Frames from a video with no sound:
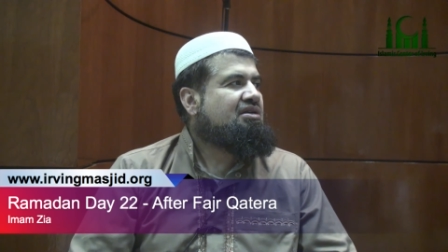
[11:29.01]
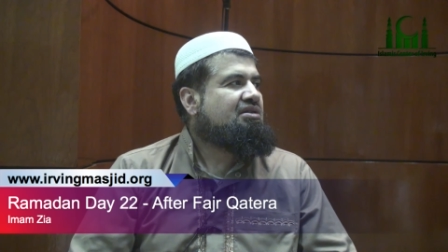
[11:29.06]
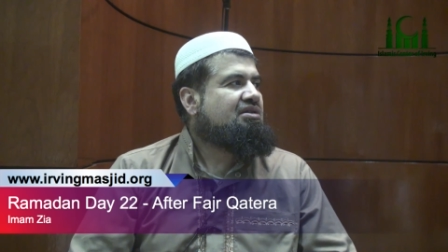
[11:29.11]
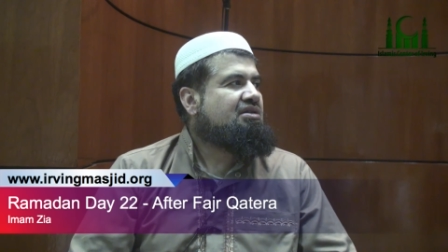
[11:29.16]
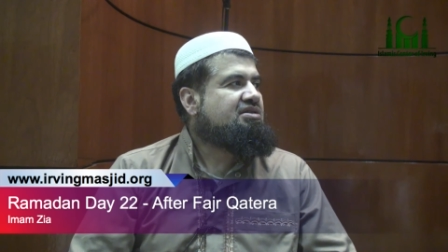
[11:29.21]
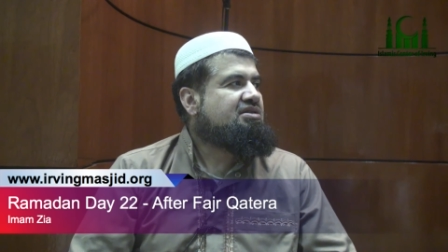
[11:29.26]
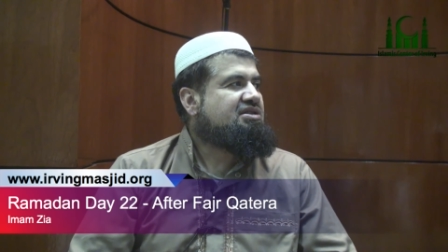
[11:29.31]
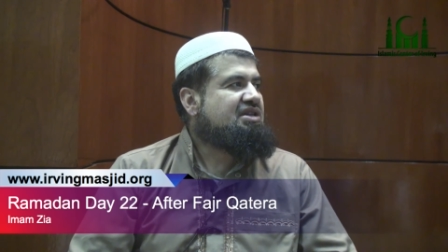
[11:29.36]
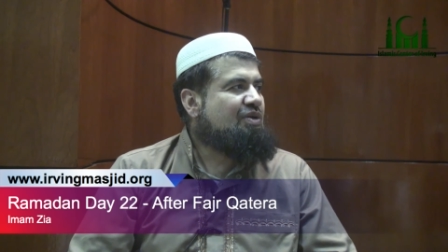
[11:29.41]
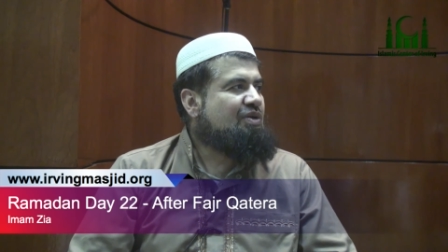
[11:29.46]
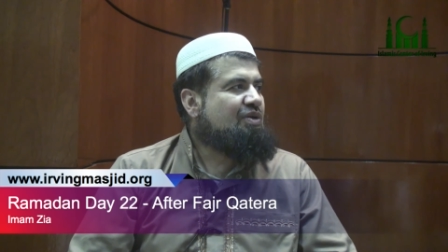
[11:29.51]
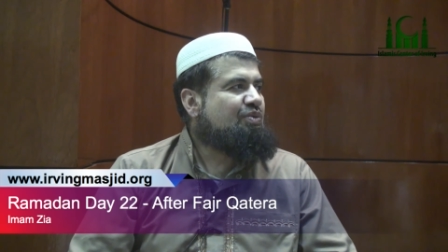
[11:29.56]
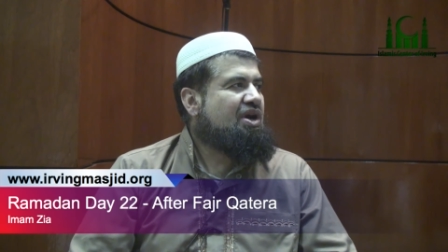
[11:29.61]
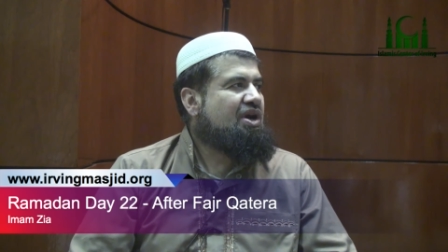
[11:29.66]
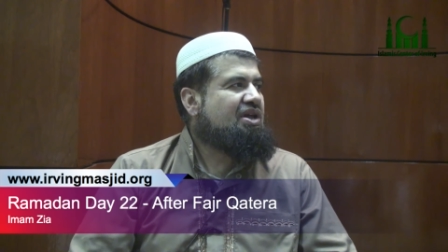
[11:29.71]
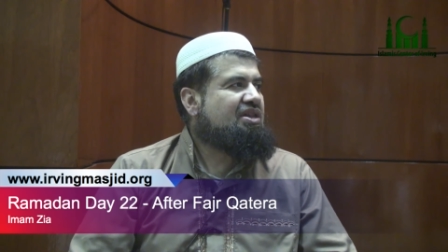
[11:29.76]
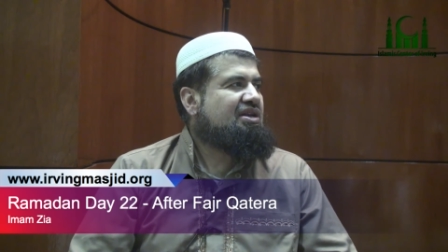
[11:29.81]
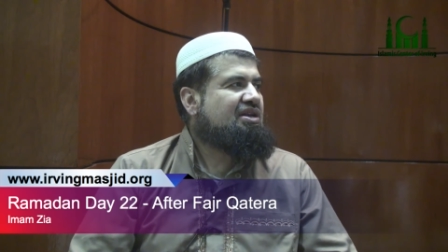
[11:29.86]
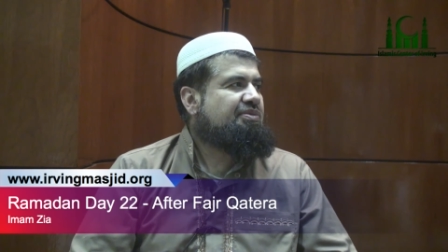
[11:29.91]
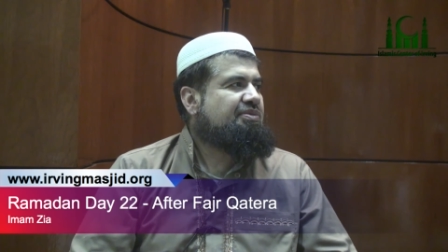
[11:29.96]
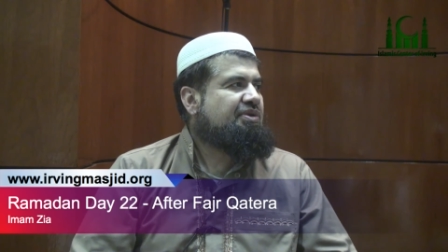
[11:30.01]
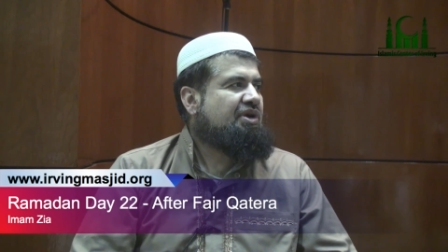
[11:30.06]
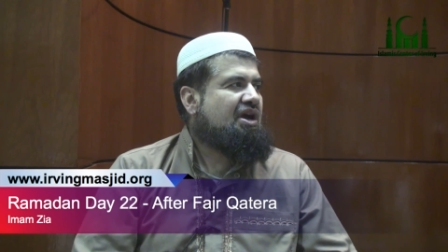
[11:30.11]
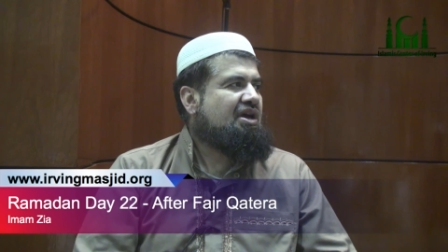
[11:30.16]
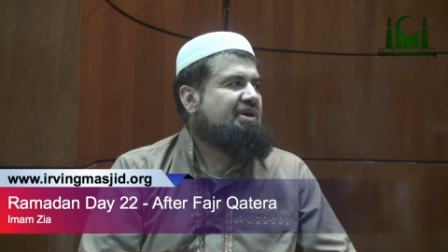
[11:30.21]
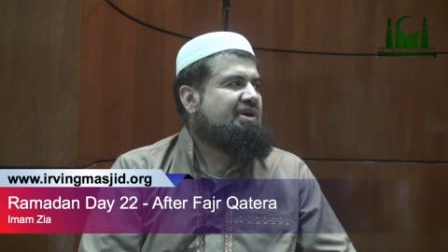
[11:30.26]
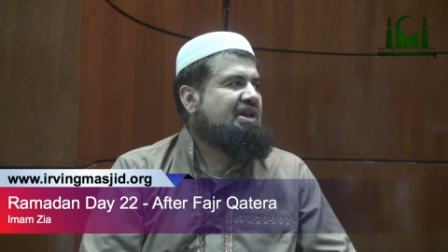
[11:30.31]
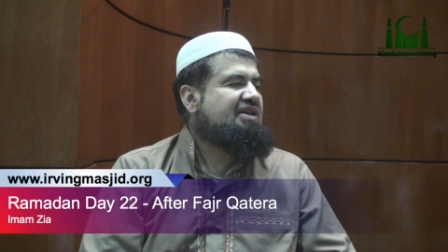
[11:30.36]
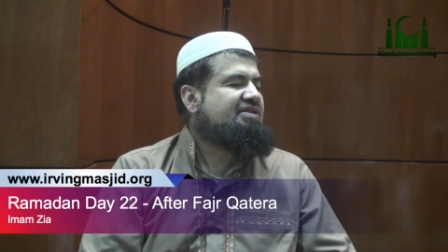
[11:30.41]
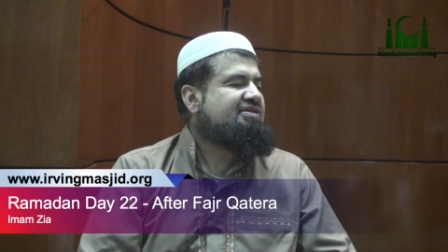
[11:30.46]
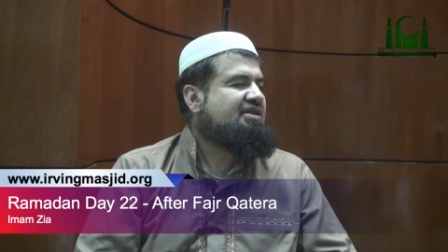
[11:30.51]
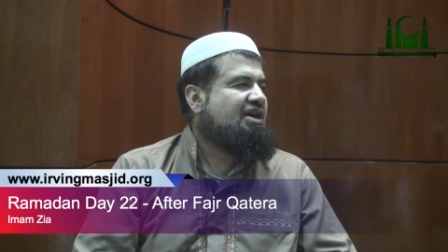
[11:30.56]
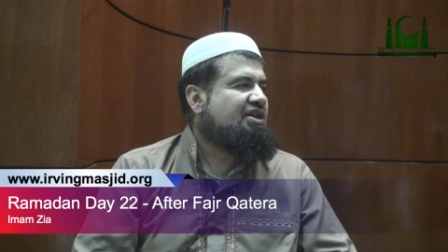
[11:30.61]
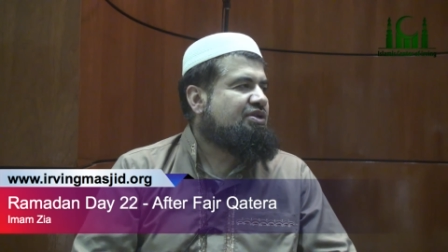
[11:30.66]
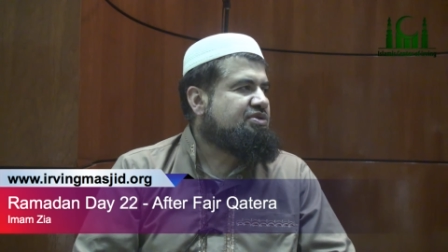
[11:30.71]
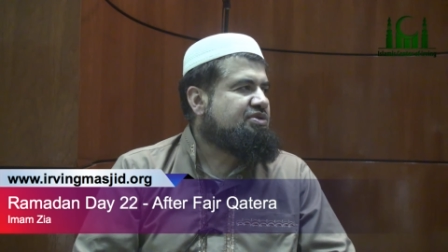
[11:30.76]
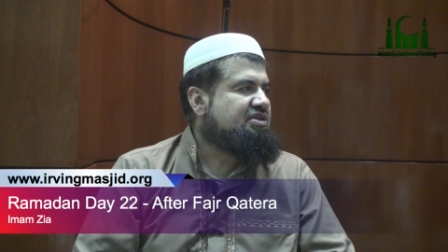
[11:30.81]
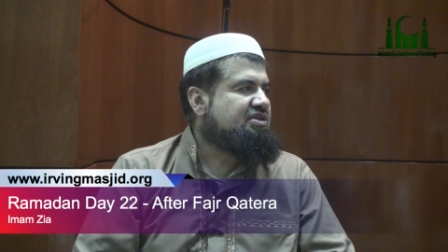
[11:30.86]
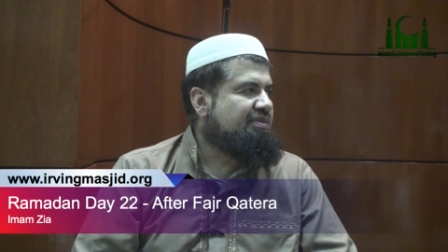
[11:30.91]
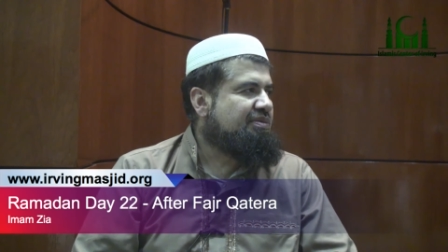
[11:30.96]
the same way that Ibrahim
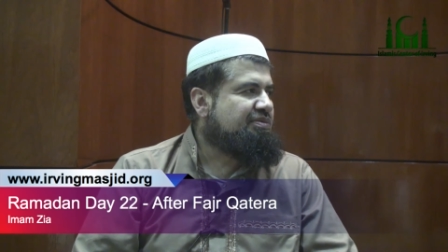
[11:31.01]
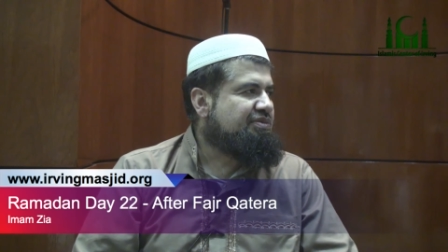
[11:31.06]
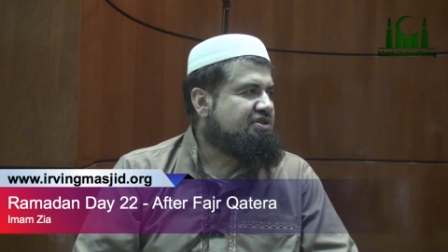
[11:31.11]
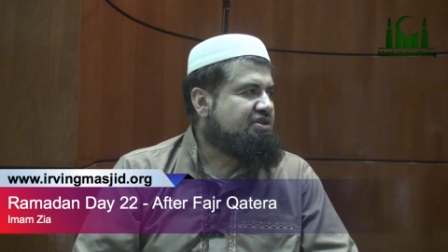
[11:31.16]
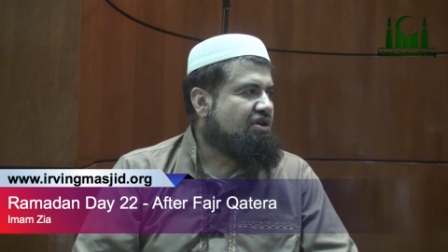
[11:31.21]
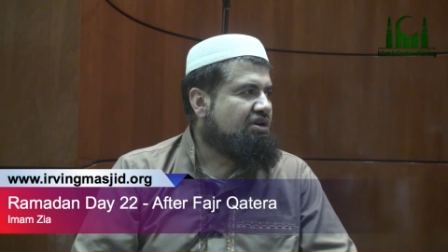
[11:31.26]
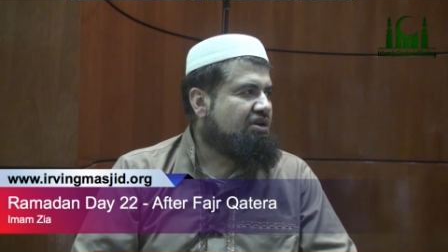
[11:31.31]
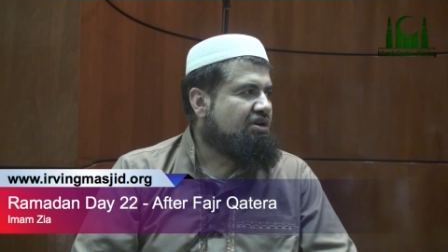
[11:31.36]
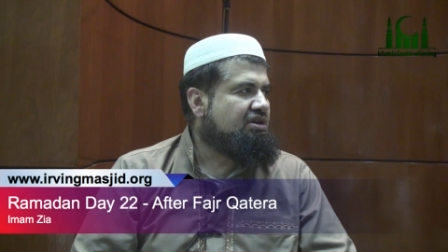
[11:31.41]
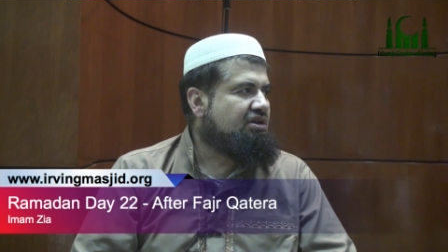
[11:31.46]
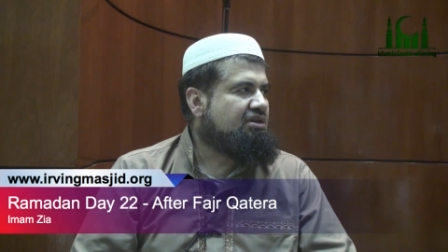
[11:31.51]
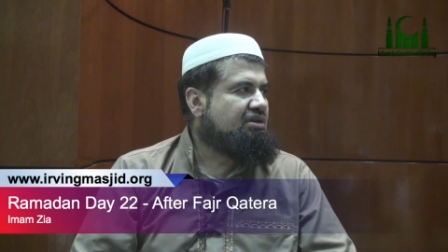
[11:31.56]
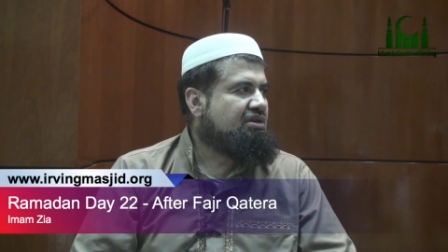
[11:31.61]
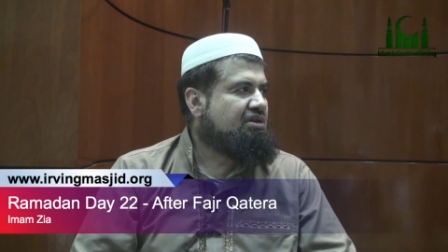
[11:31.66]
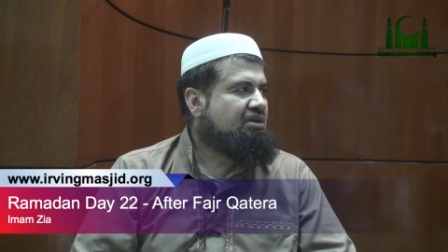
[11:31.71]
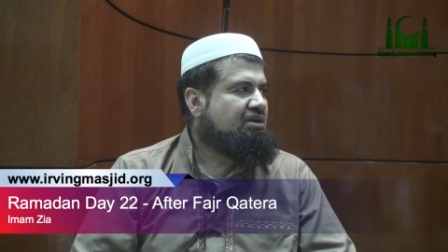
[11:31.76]
was honored